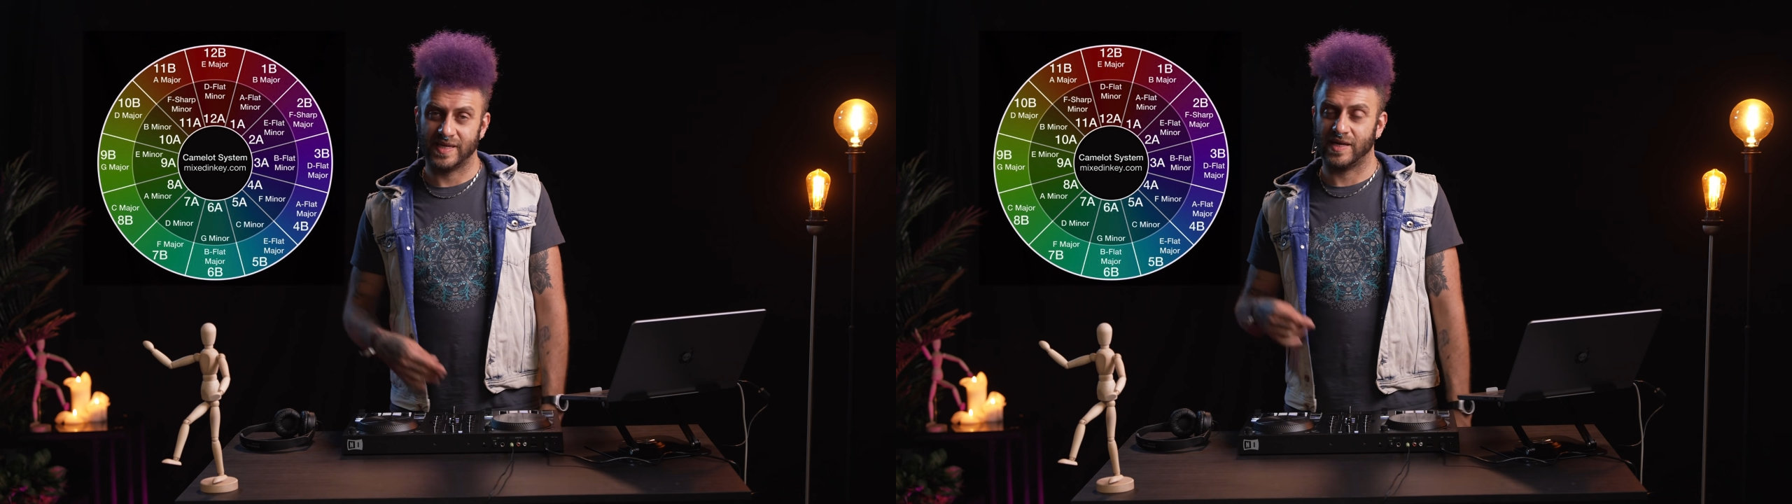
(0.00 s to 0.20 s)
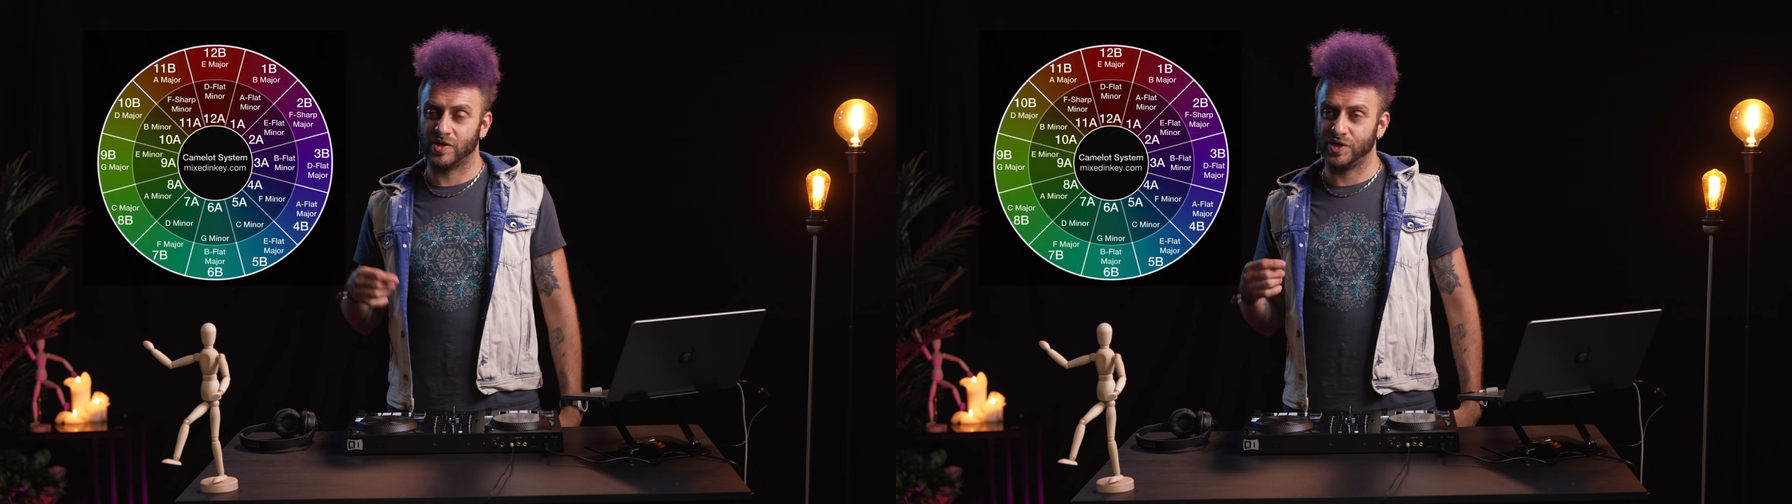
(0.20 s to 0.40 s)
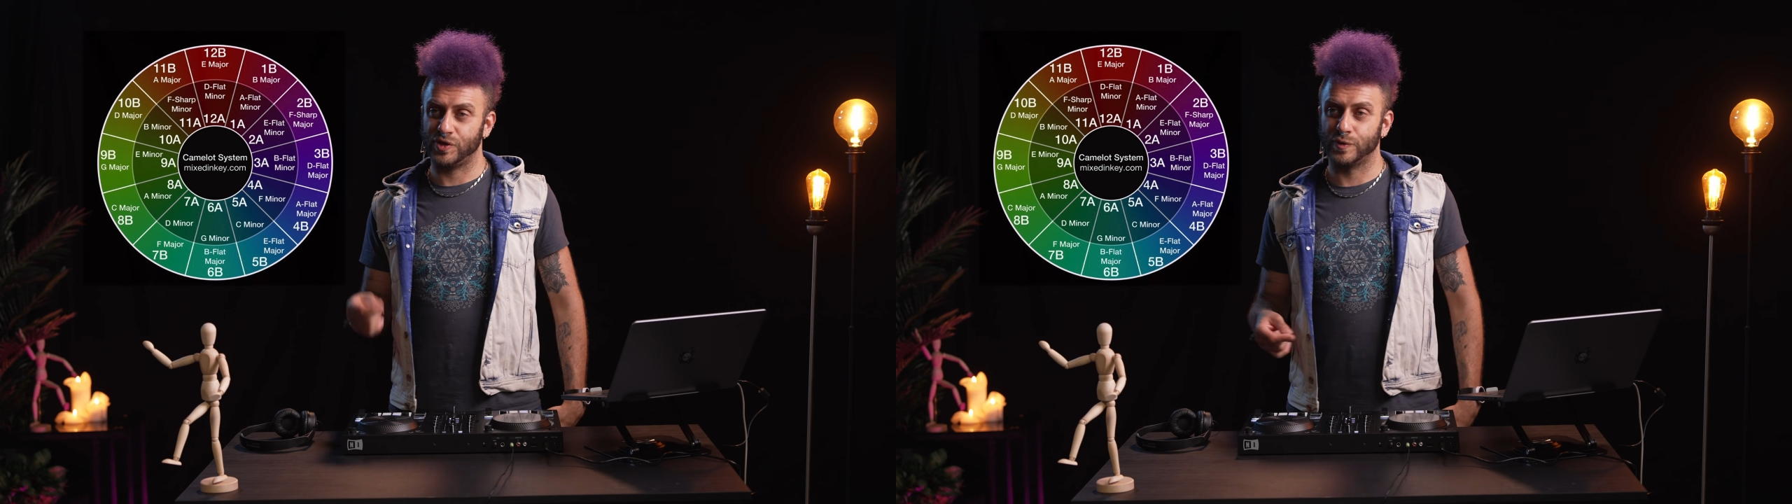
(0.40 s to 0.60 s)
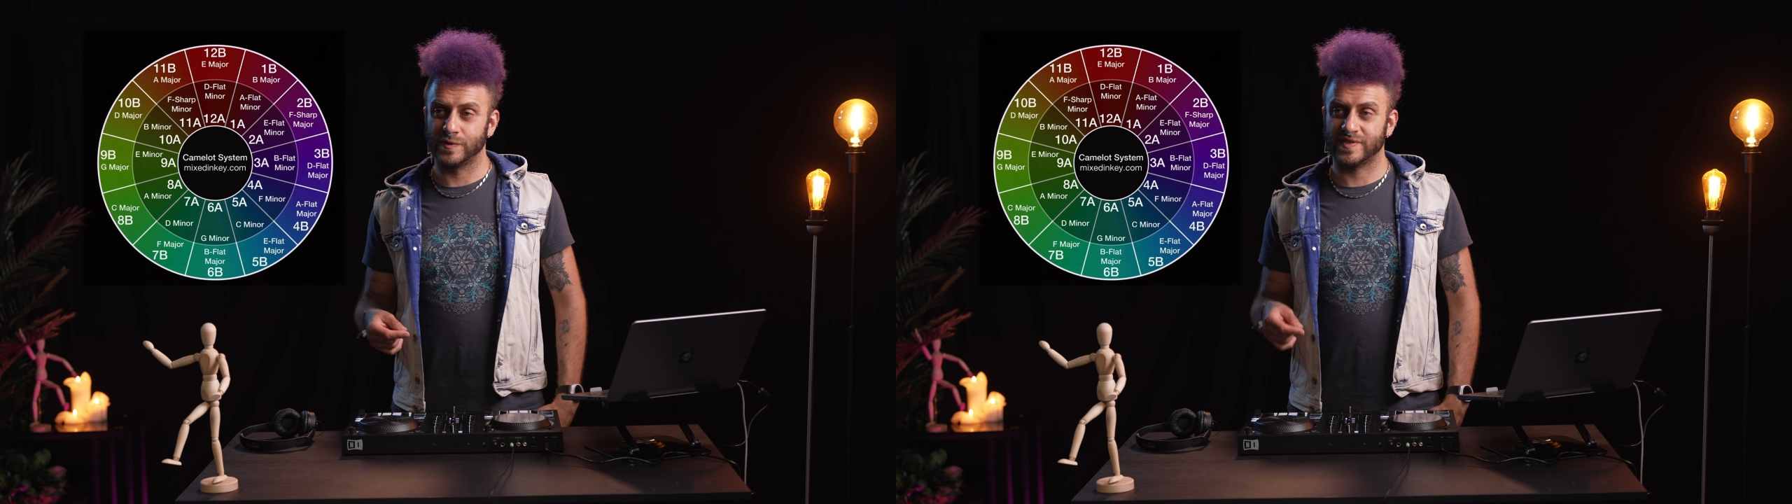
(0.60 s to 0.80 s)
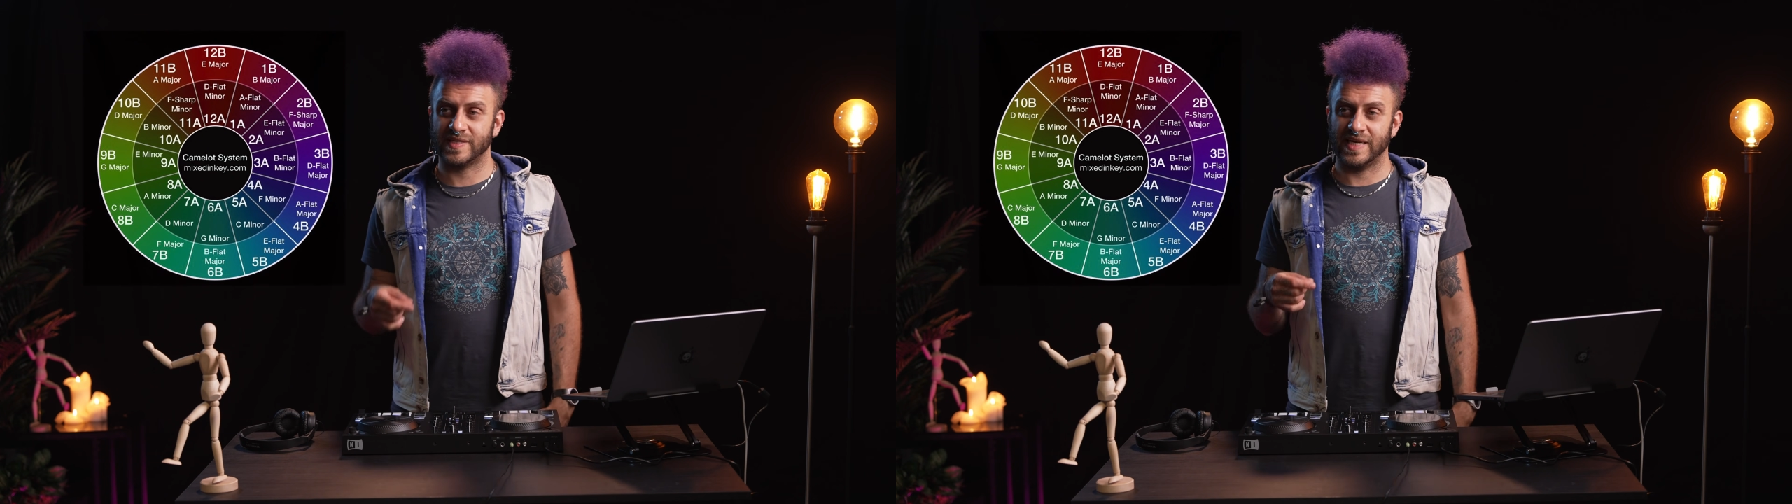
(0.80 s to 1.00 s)
that are
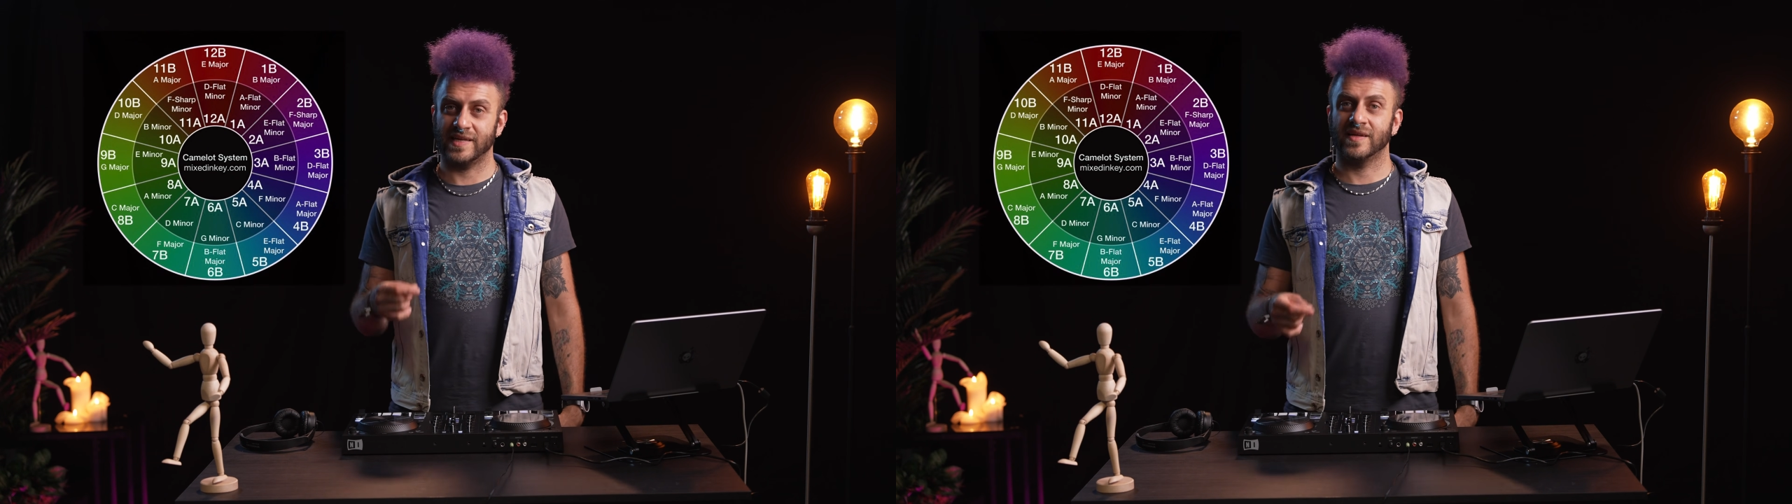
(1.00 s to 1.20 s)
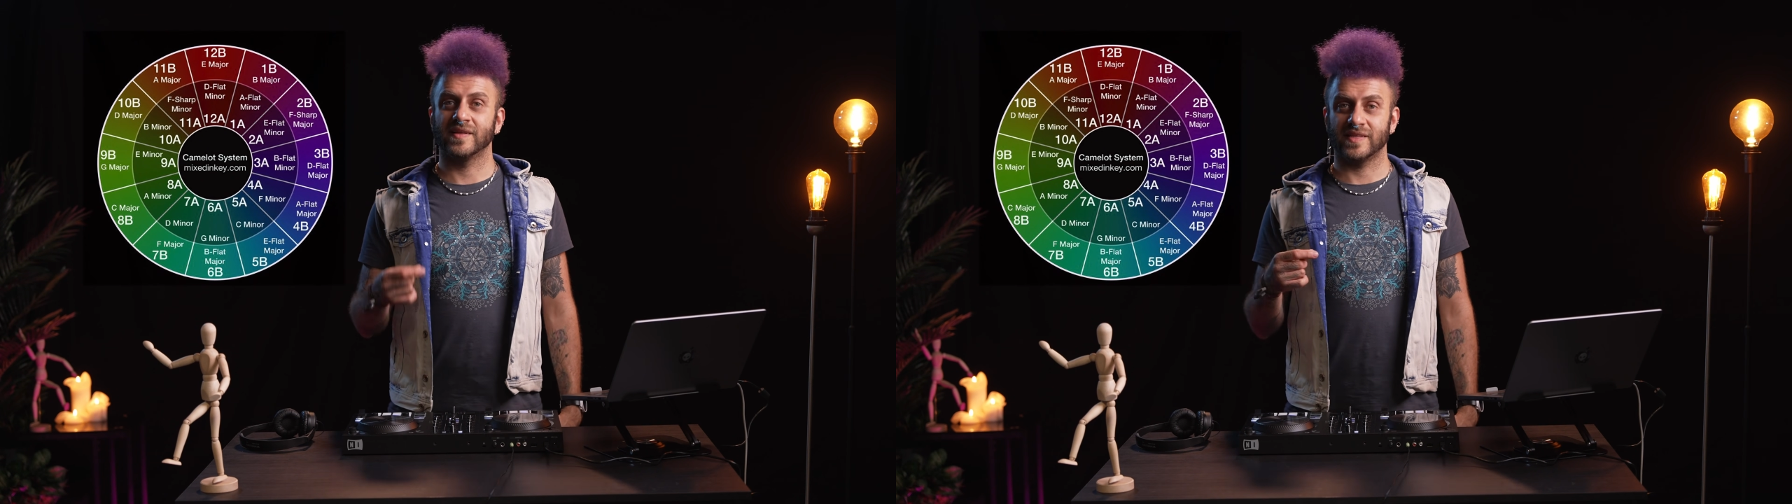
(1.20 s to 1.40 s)
used in